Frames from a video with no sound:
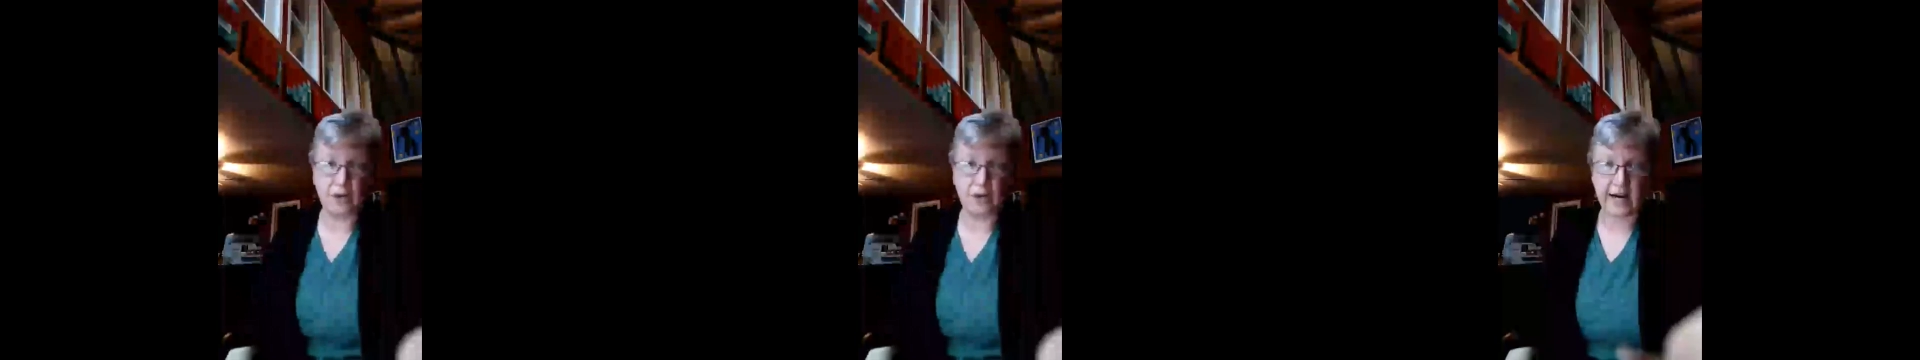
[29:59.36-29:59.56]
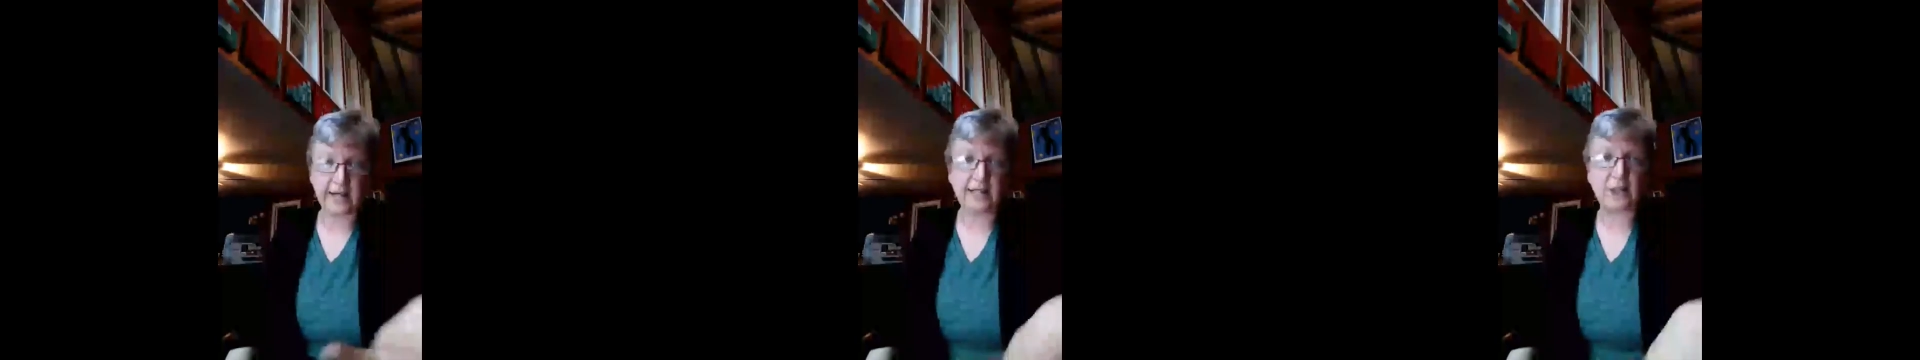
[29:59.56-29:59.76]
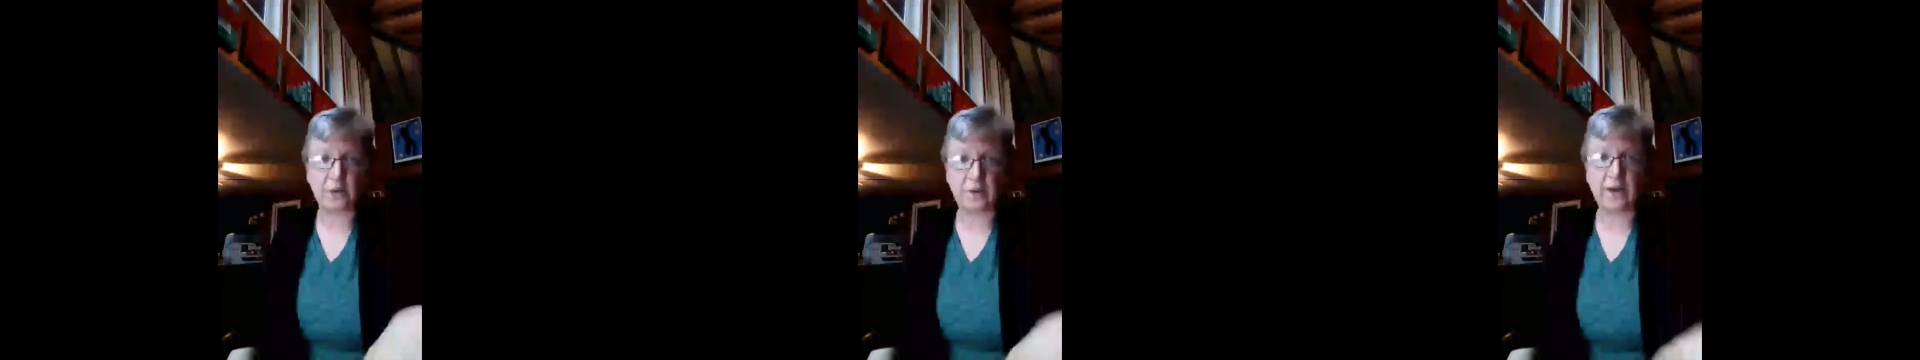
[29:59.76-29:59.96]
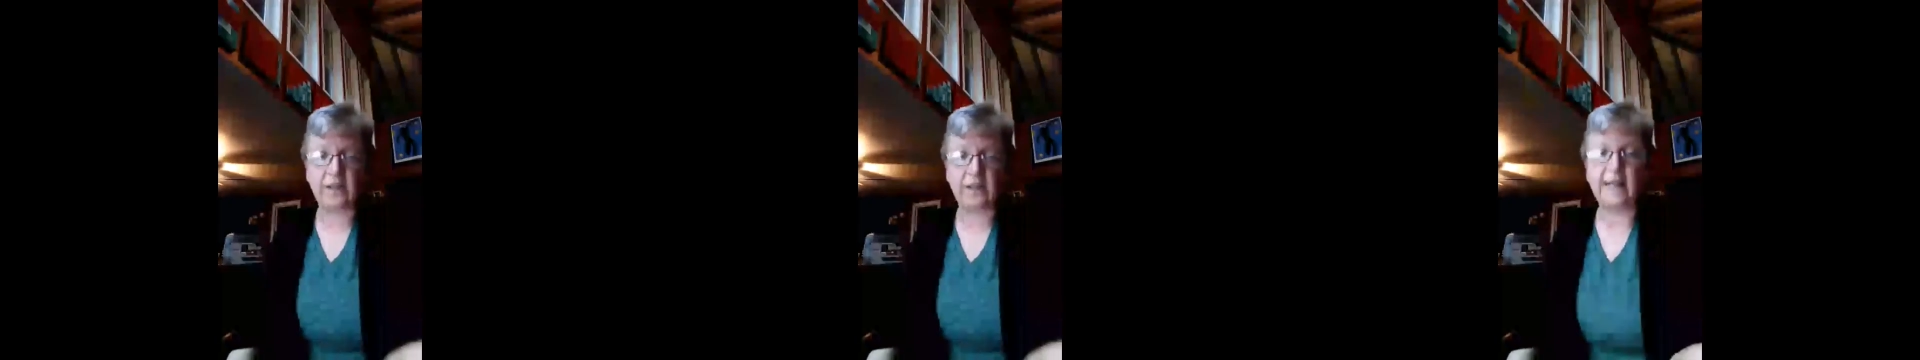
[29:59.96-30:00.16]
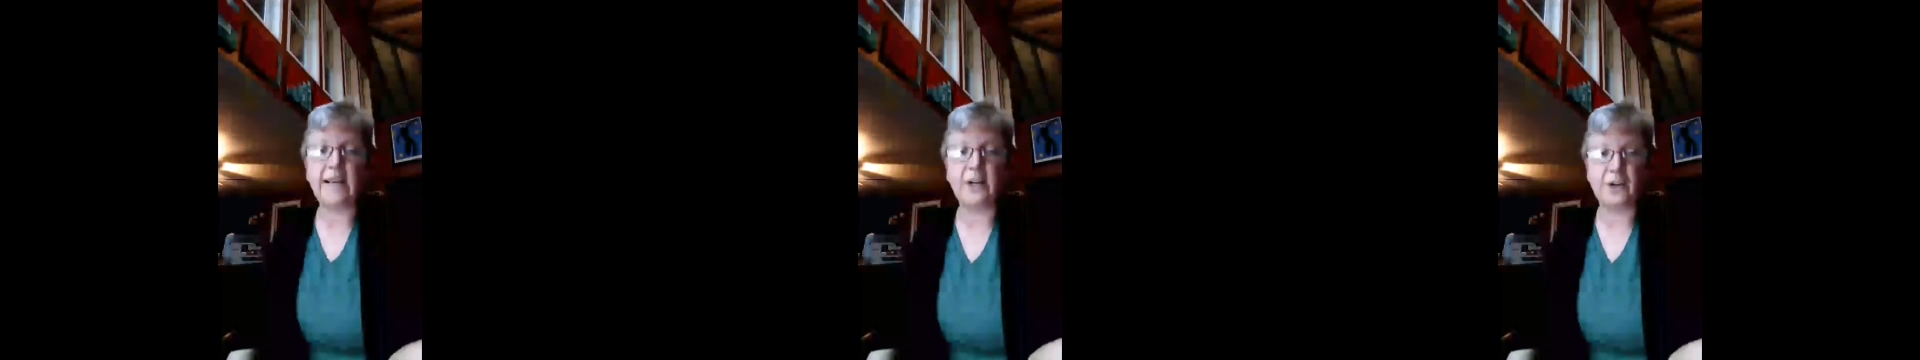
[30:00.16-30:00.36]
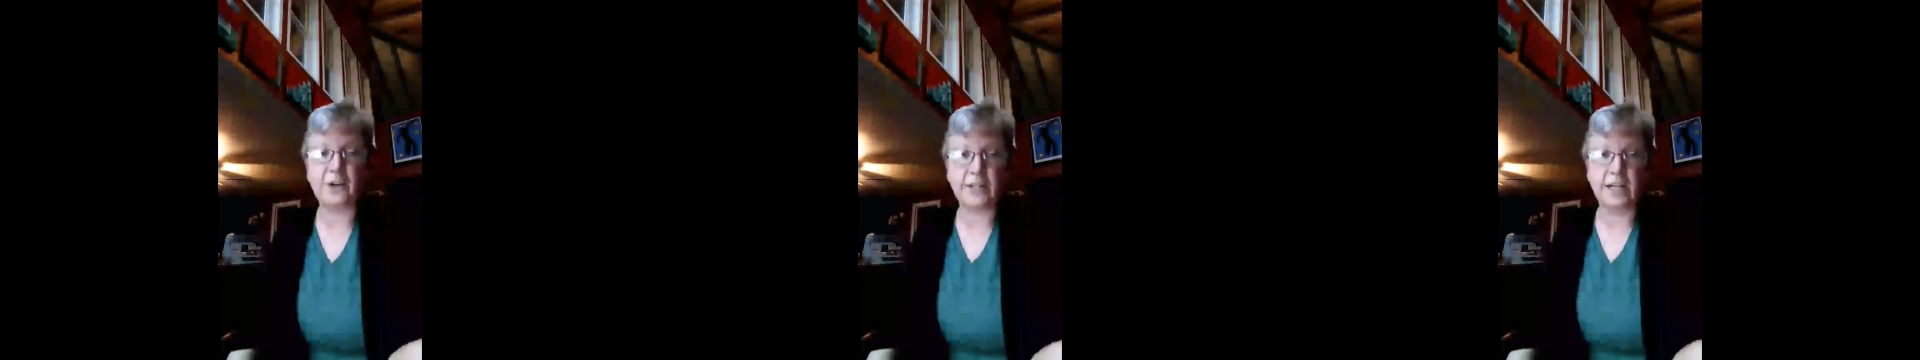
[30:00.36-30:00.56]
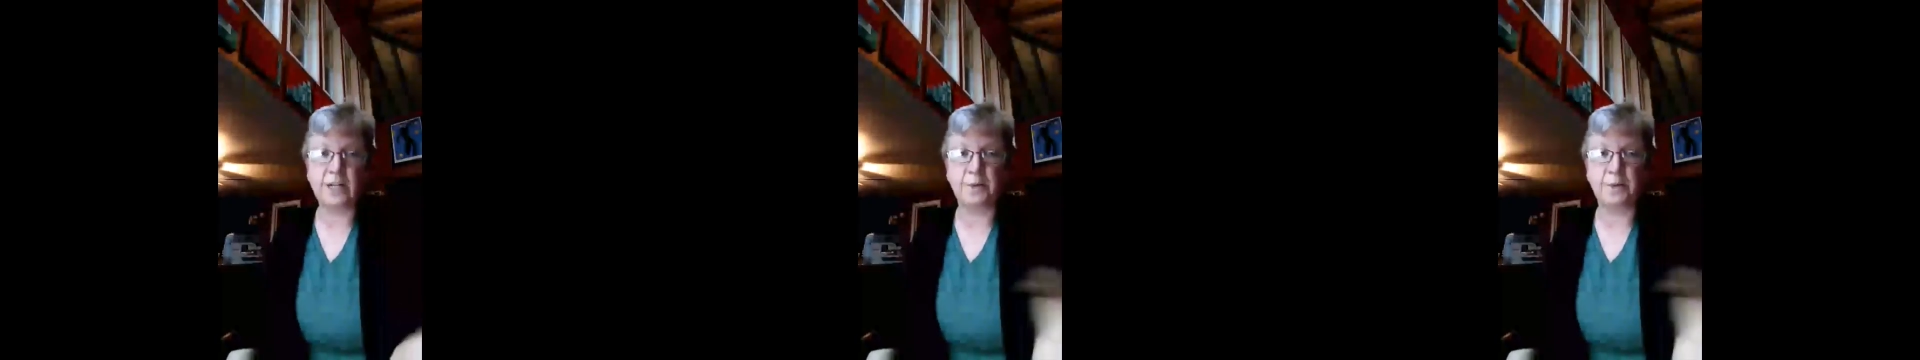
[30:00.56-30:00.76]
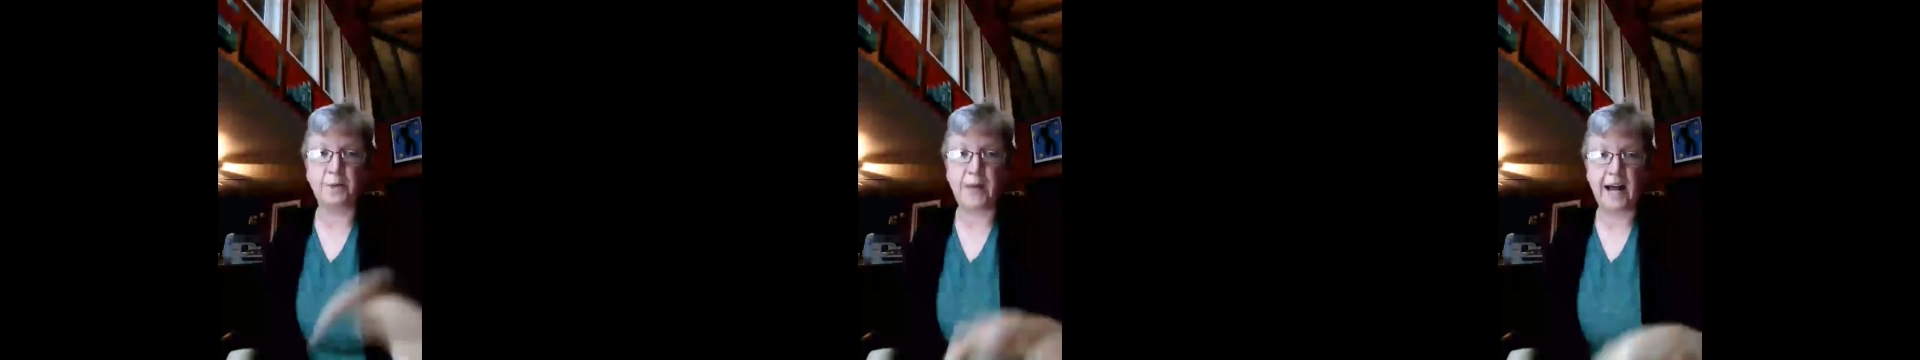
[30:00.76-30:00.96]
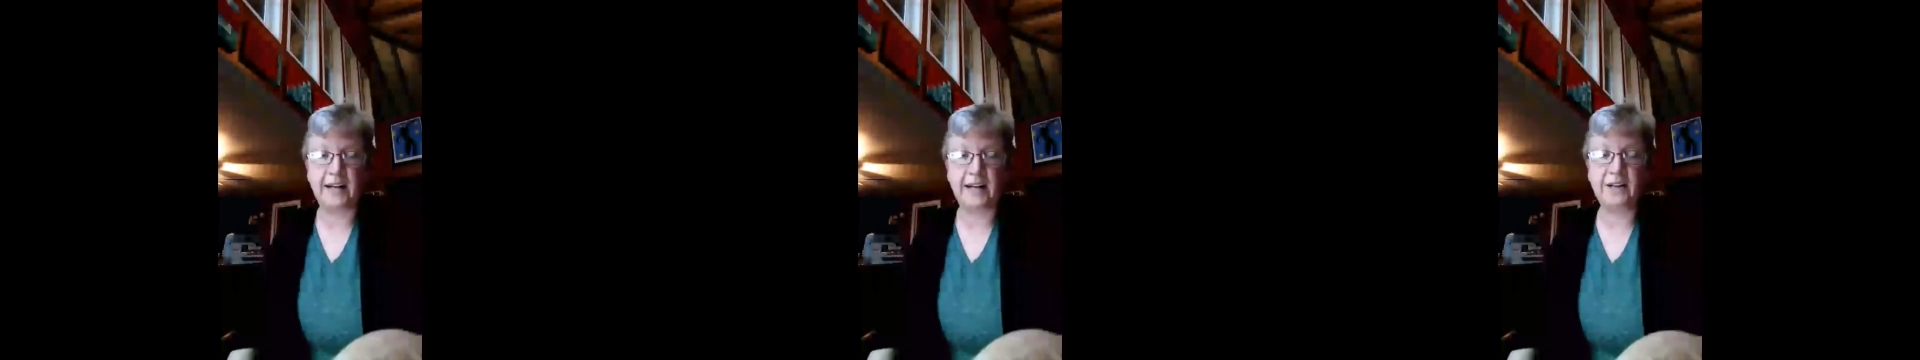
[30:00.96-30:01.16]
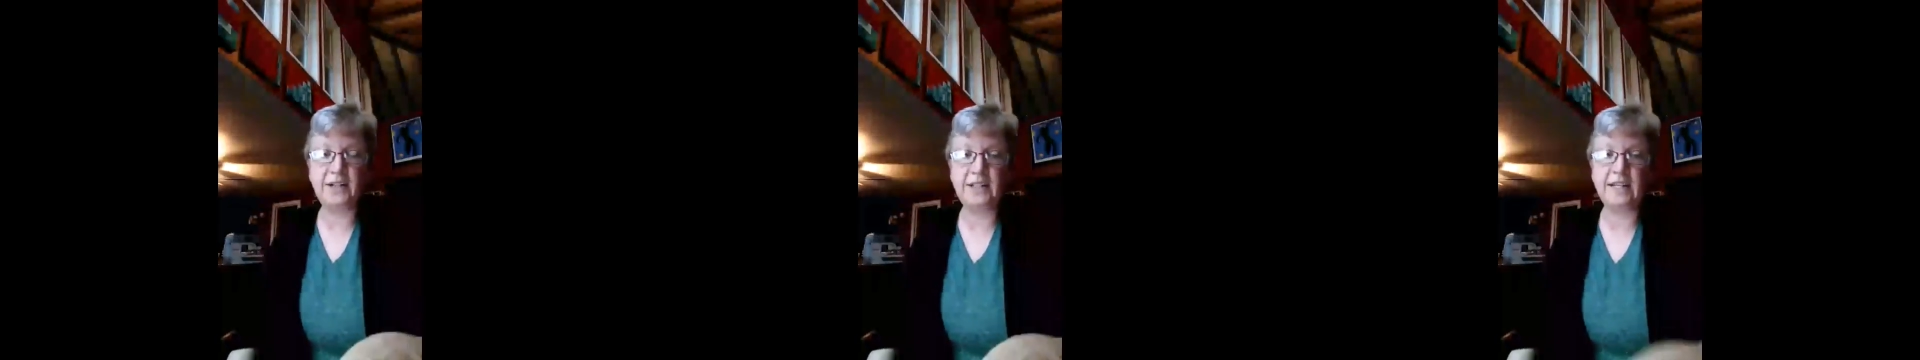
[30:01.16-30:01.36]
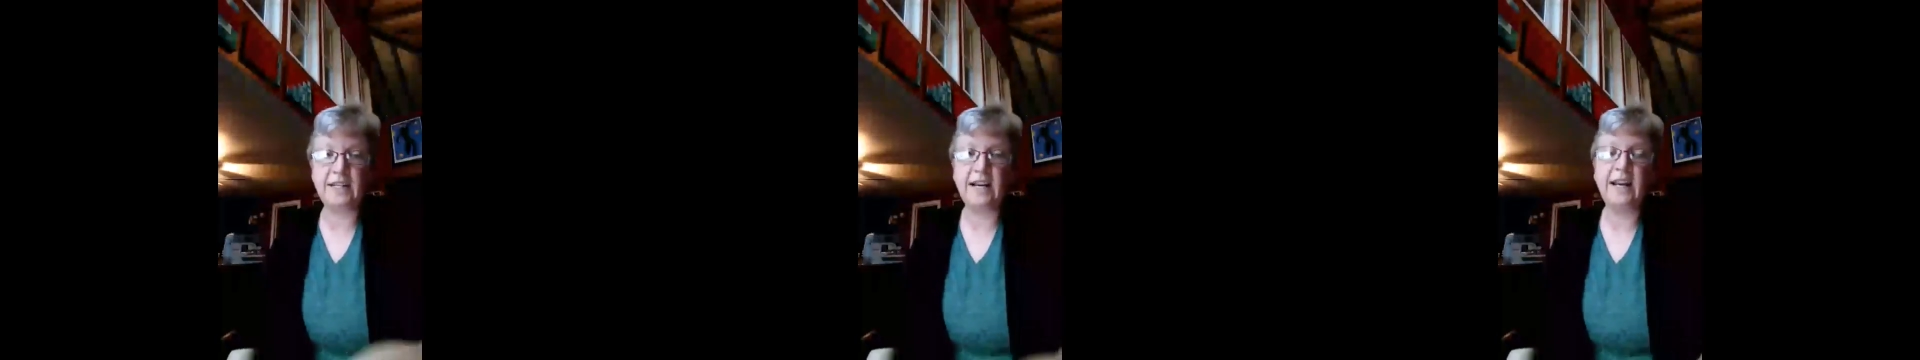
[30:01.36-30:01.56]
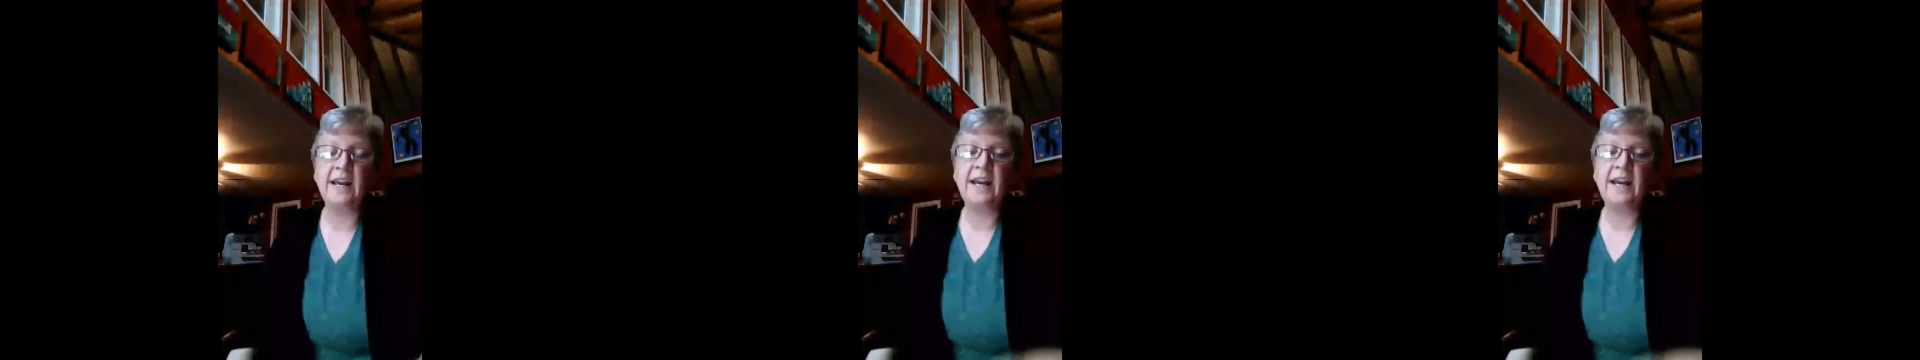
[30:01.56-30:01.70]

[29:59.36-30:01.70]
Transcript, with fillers: and dragons are fairly interchangeable patterns.